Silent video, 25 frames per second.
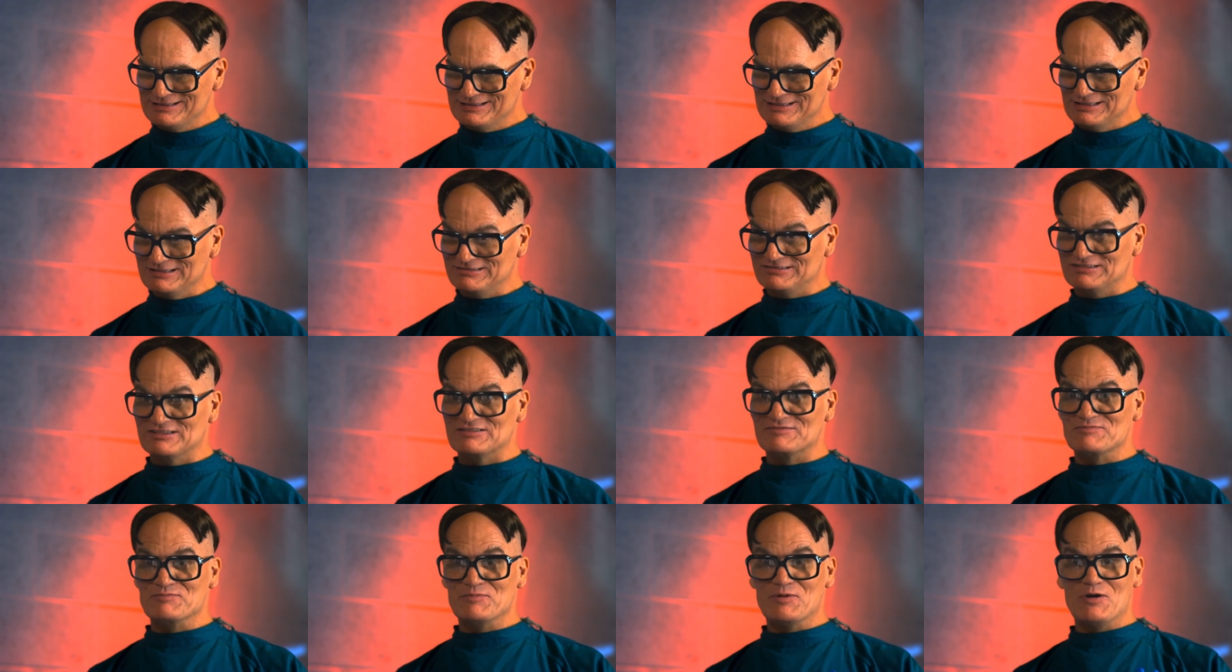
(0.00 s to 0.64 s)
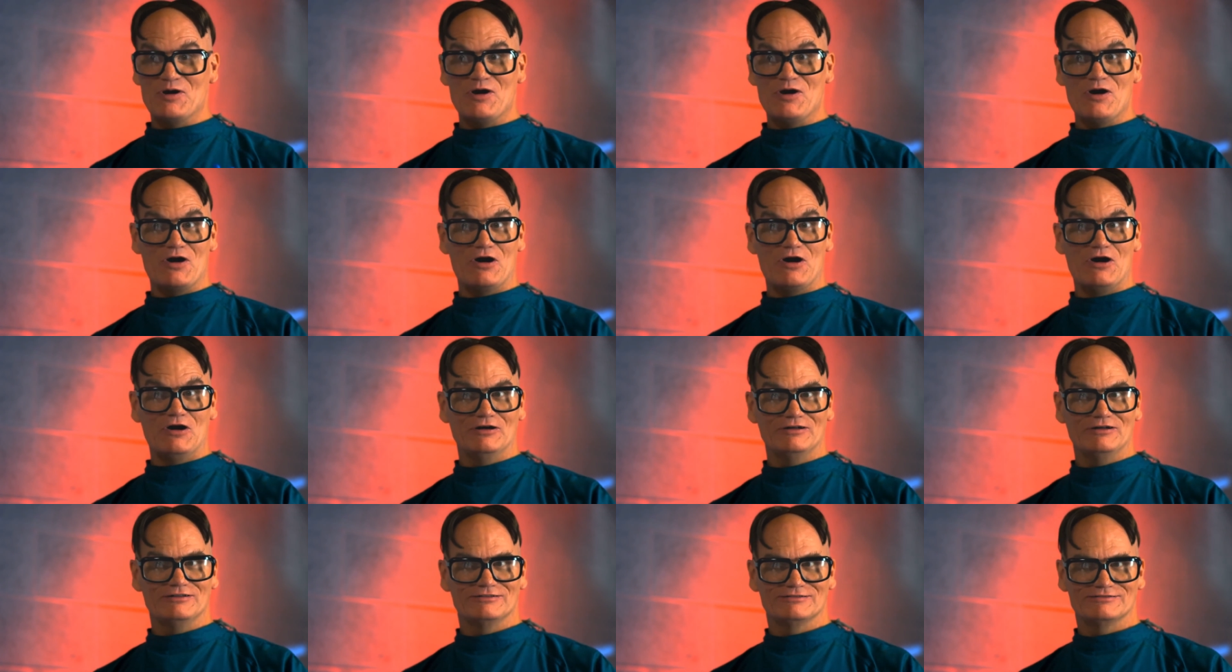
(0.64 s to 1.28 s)
then
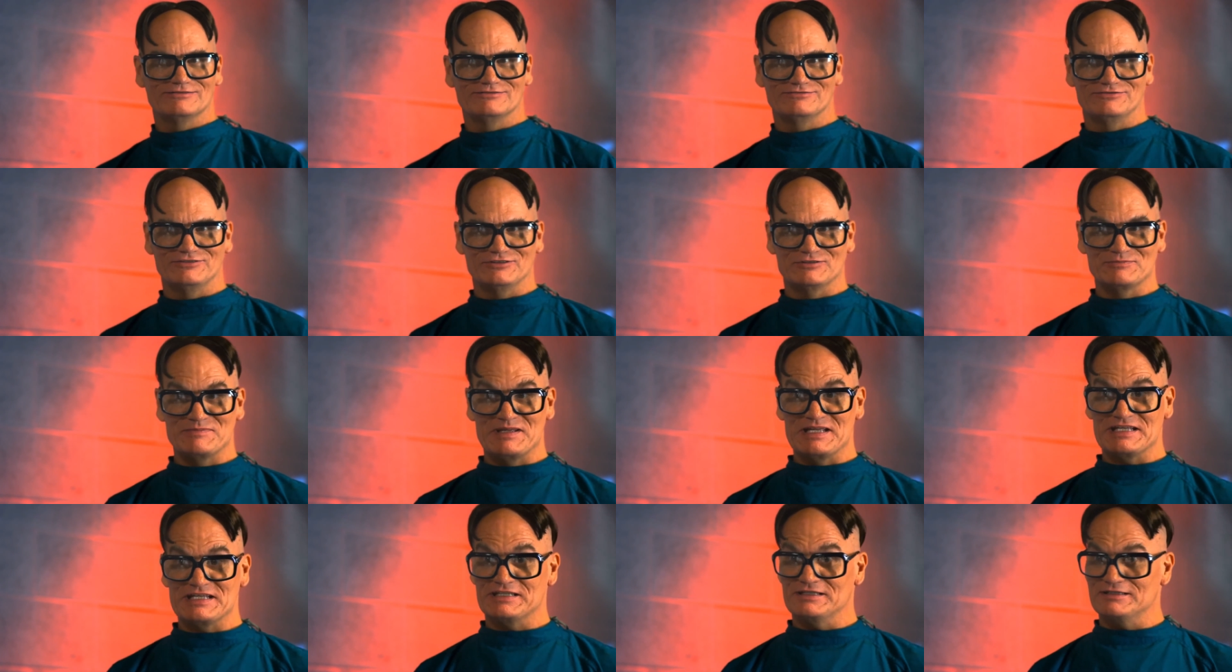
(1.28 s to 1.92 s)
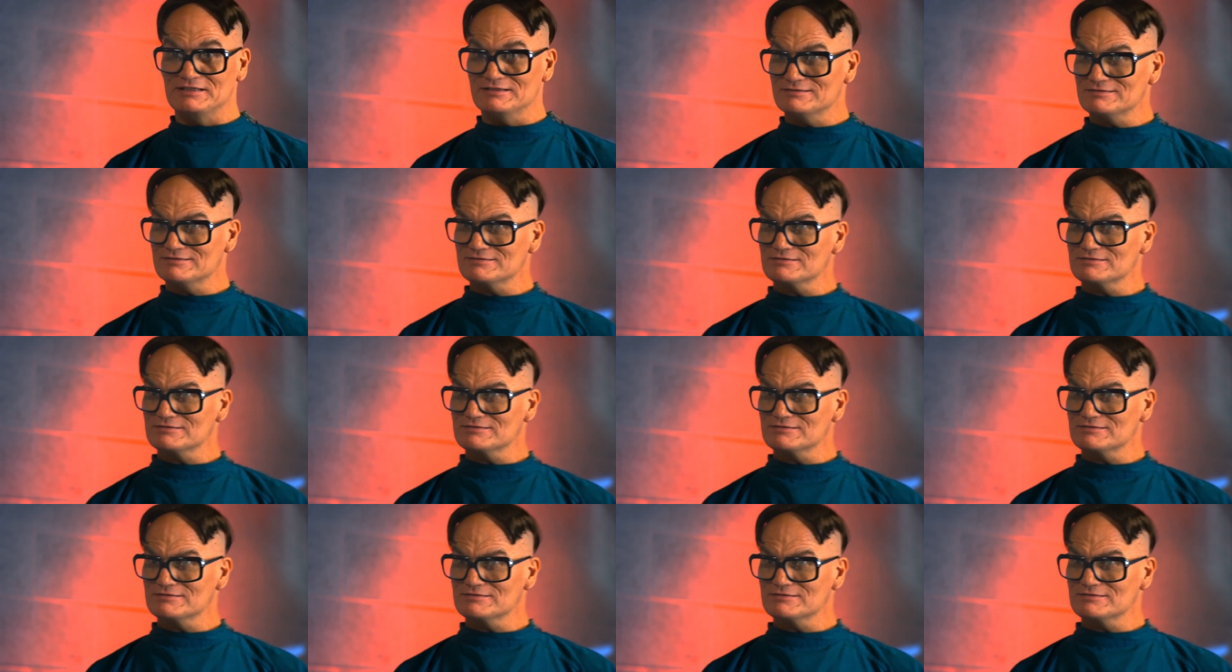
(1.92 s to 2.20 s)
more will make it